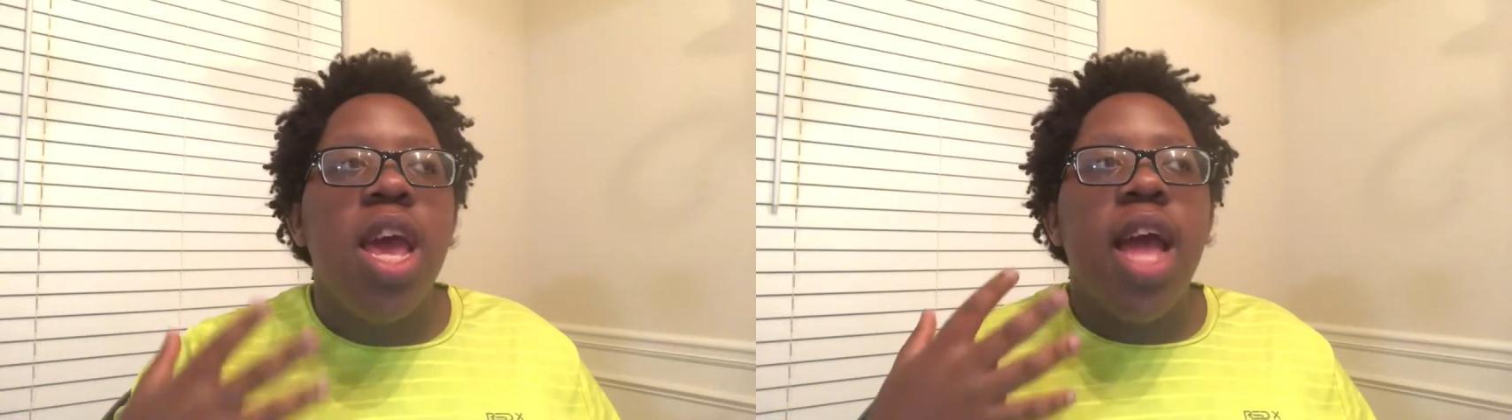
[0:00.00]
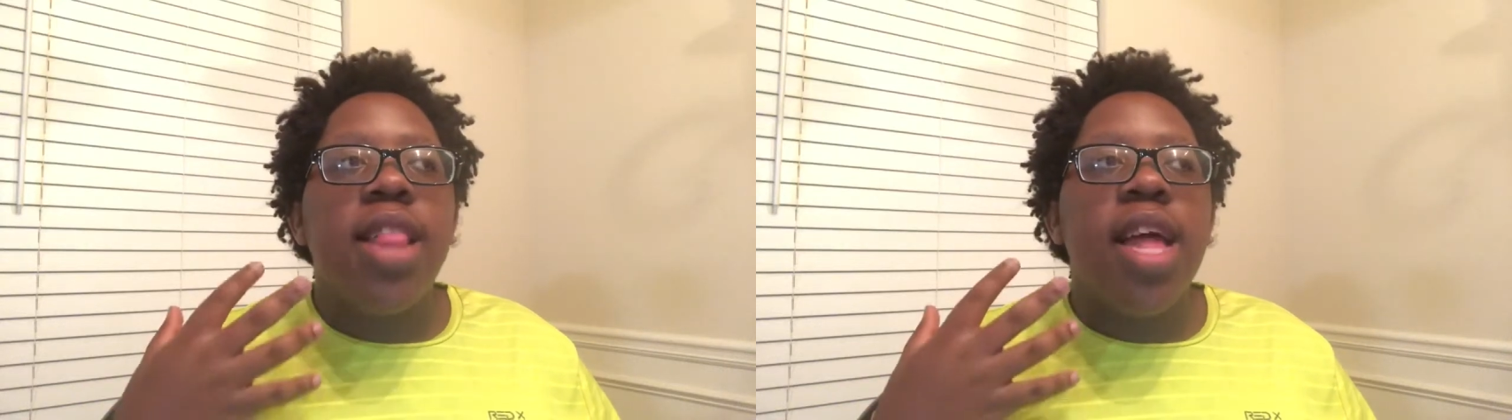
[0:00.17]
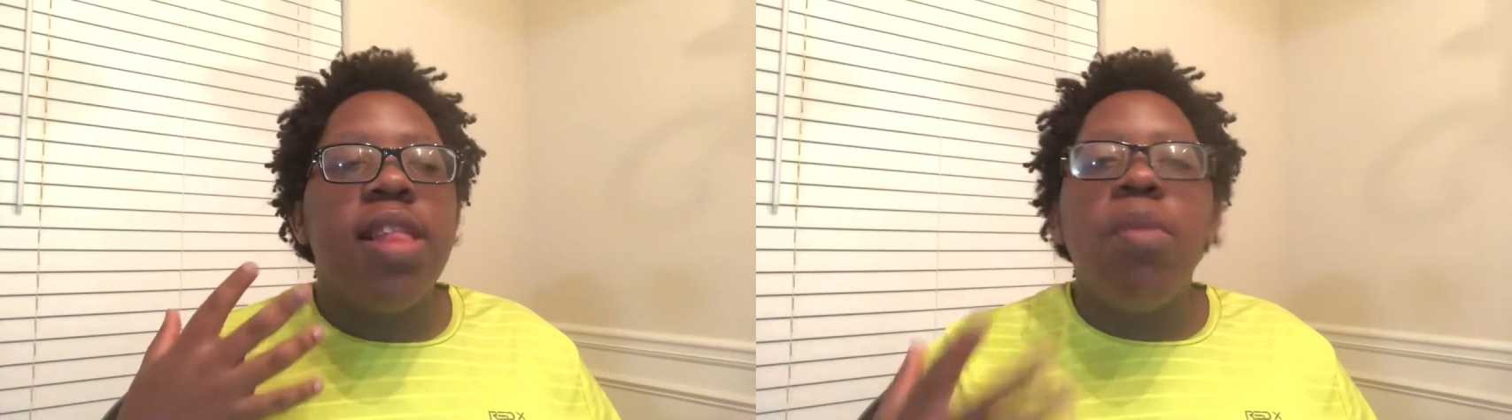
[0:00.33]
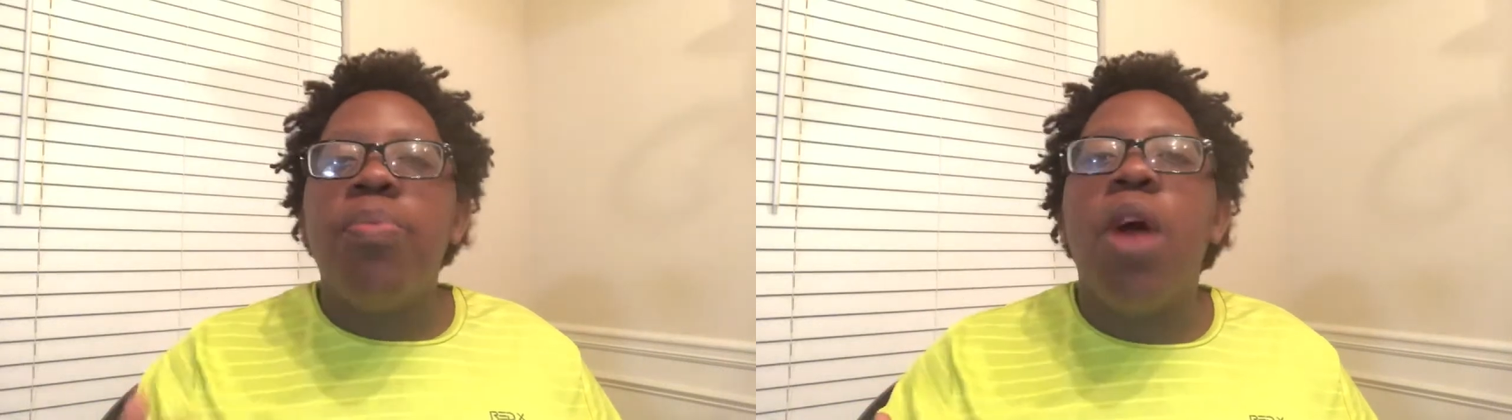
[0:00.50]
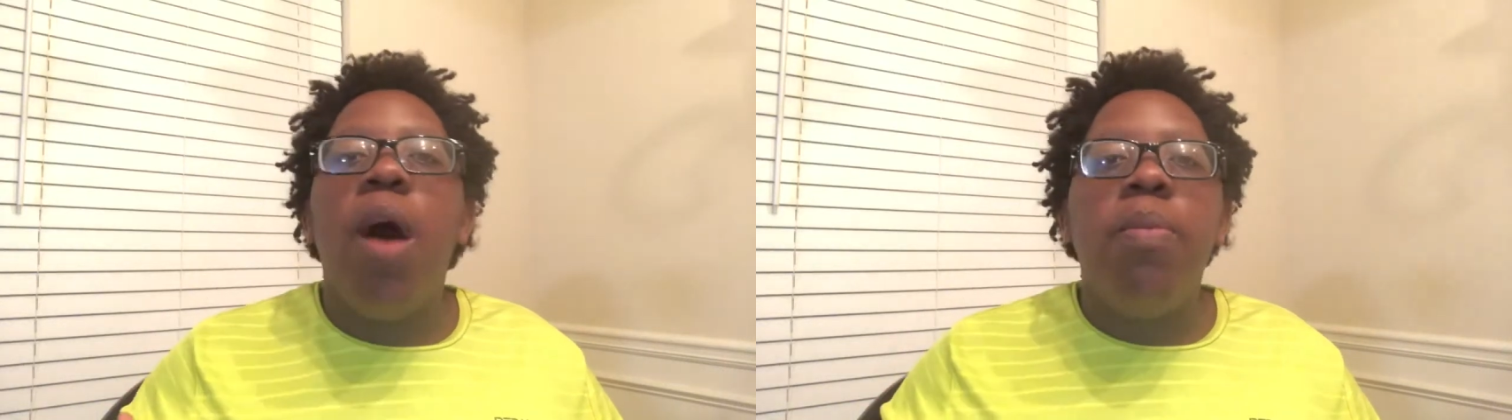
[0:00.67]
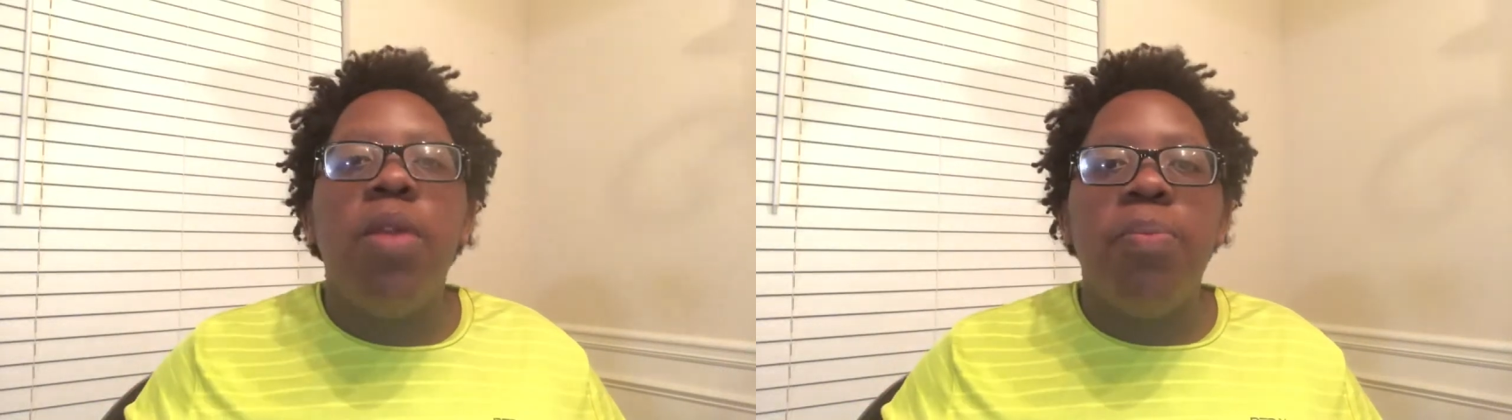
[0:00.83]
And that's a
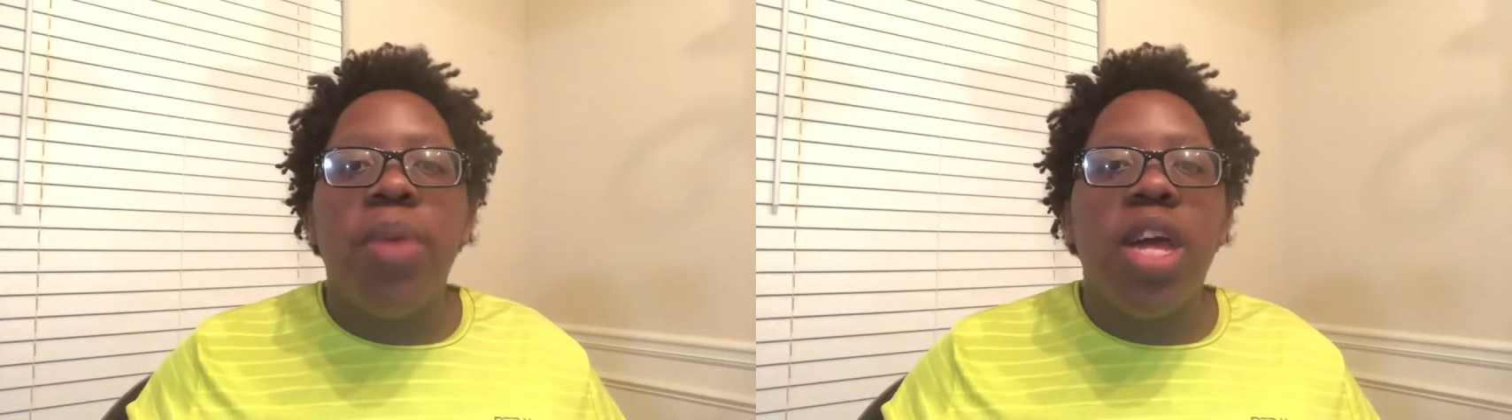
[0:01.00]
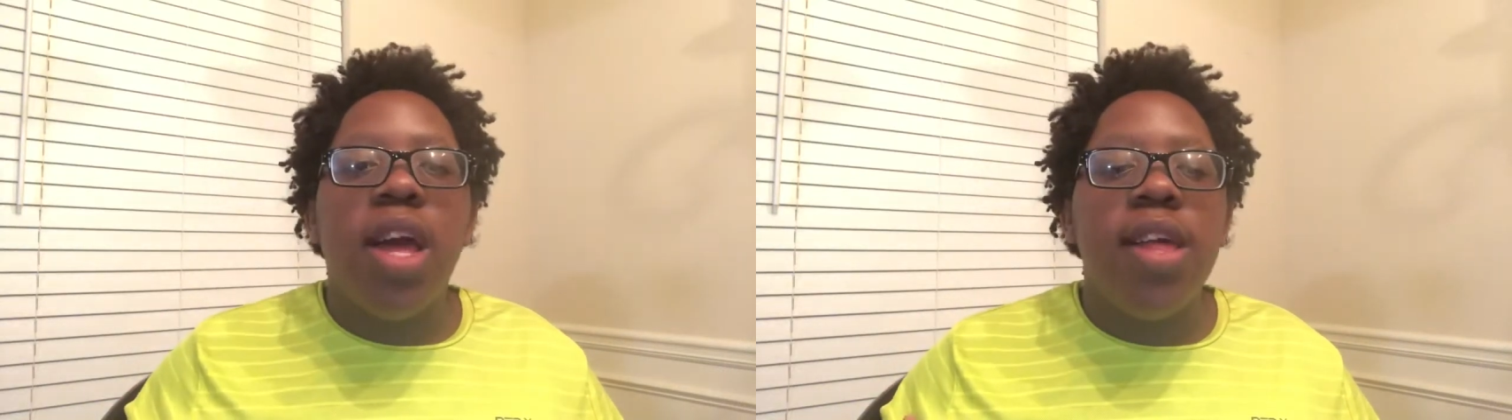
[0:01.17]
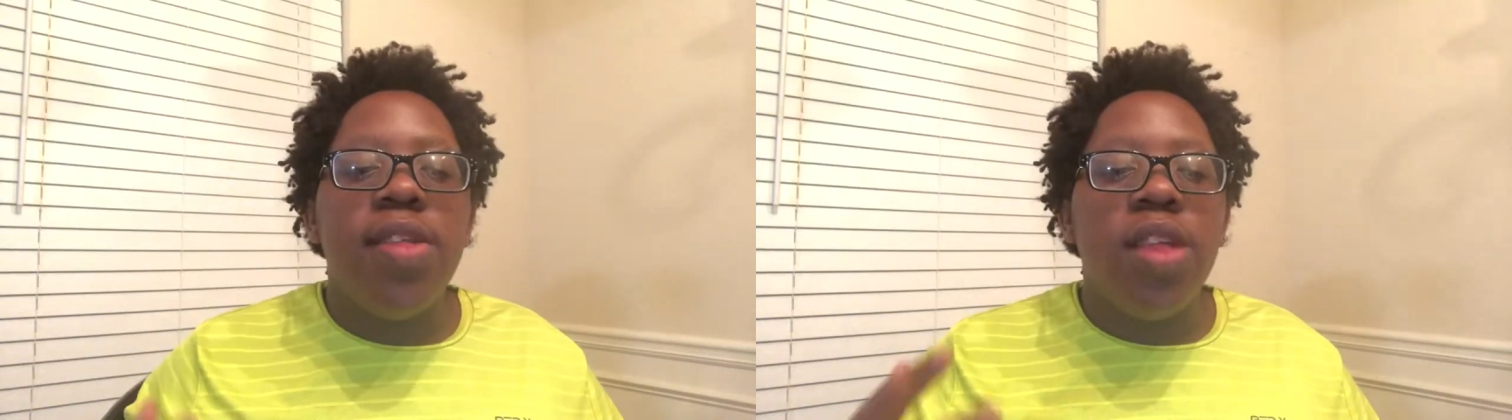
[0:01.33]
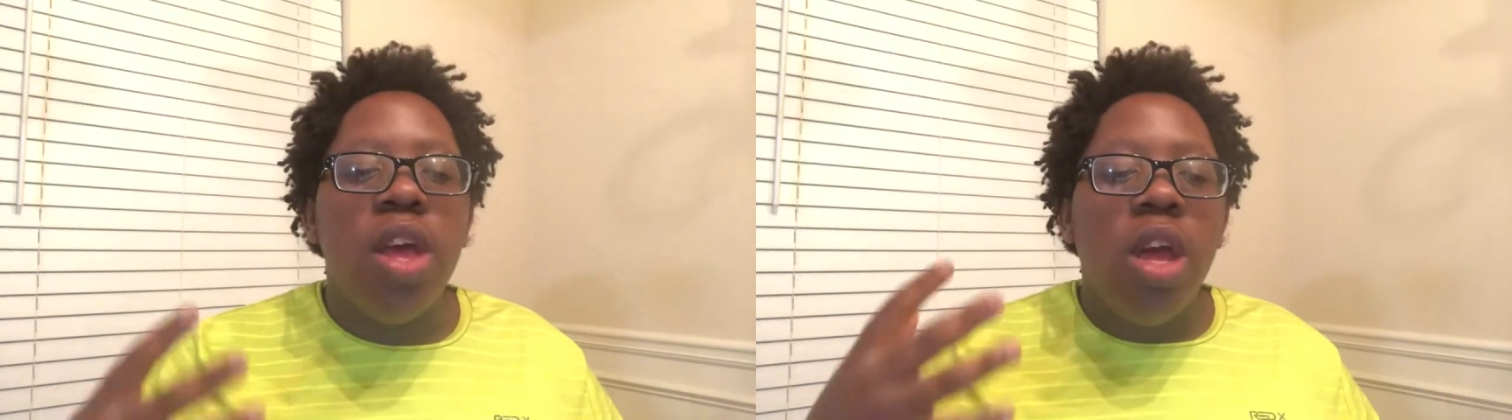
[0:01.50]
problem because